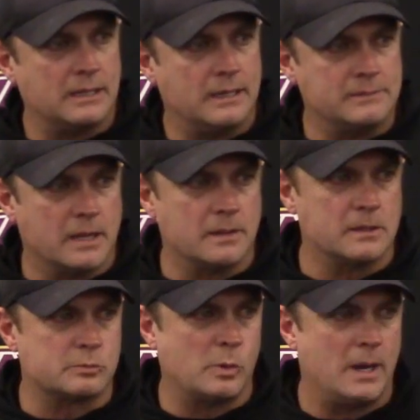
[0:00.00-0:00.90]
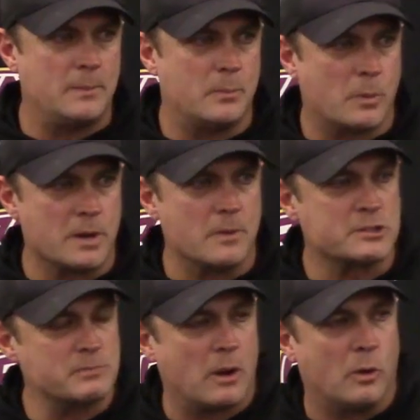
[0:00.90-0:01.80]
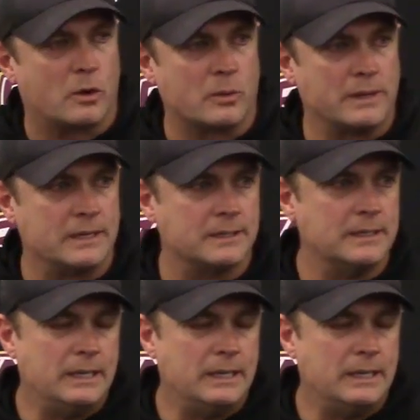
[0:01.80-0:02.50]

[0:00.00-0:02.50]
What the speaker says: I've done it this way pretty much my whole career.